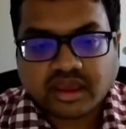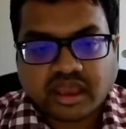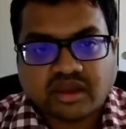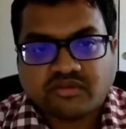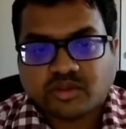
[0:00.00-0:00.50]

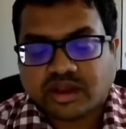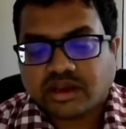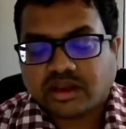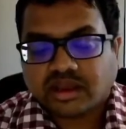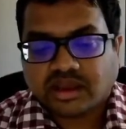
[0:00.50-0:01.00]
Hey
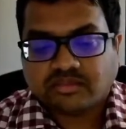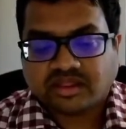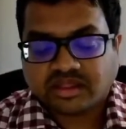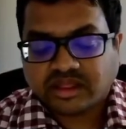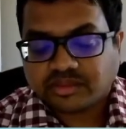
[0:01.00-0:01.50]
everyone, I'm
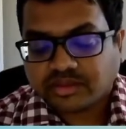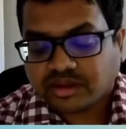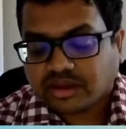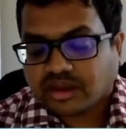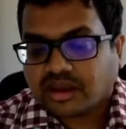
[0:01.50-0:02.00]
Sandeep.
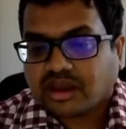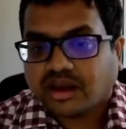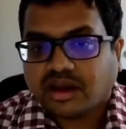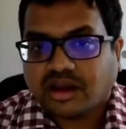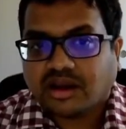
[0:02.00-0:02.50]

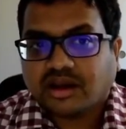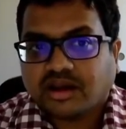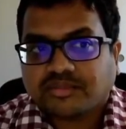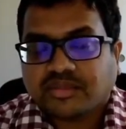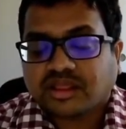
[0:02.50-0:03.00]

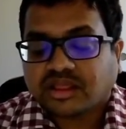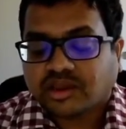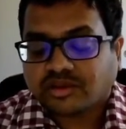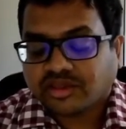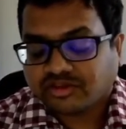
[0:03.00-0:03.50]

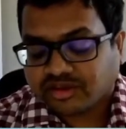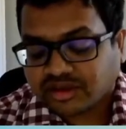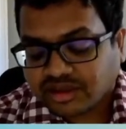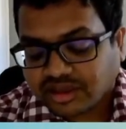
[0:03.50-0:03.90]
Thank you, Sanjay.